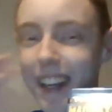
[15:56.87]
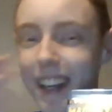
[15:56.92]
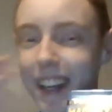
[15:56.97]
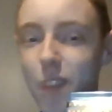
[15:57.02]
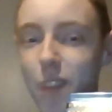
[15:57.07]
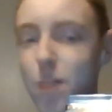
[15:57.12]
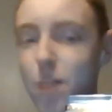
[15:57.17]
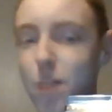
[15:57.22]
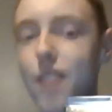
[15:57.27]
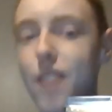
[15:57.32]

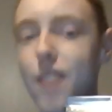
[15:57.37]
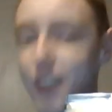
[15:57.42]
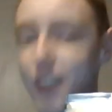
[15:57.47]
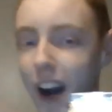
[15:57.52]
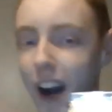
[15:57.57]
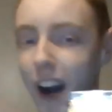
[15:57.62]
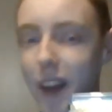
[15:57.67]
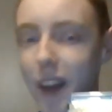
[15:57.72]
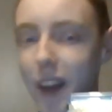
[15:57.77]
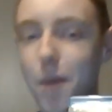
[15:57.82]
raving
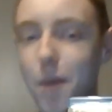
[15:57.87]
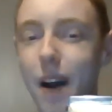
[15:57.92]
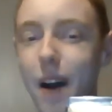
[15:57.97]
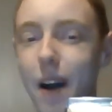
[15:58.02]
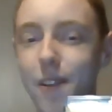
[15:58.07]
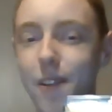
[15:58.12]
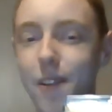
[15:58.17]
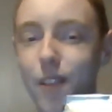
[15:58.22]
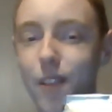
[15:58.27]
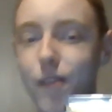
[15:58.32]
on
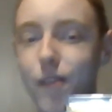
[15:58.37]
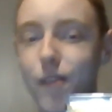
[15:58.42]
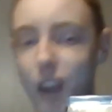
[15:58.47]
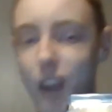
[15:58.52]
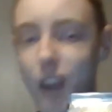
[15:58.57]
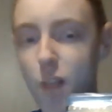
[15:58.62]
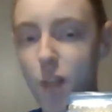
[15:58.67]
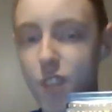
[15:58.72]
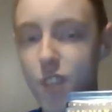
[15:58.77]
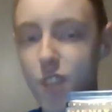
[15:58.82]
about the
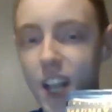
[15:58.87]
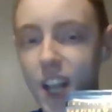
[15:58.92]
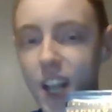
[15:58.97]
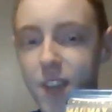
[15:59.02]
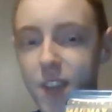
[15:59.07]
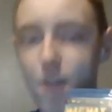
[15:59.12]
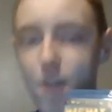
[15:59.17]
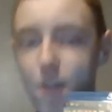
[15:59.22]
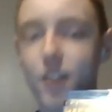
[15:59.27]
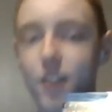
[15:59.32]
fiery
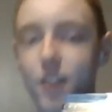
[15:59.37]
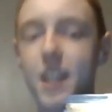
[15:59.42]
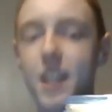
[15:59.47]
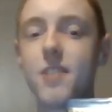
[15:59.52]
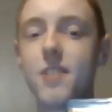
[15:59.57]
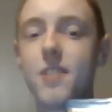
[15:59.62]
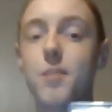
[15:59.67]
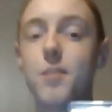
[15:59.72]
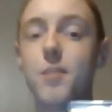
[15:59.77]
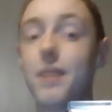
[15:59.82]
nature of the
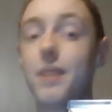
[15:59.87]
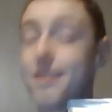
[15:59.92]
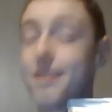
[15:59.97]
desert, but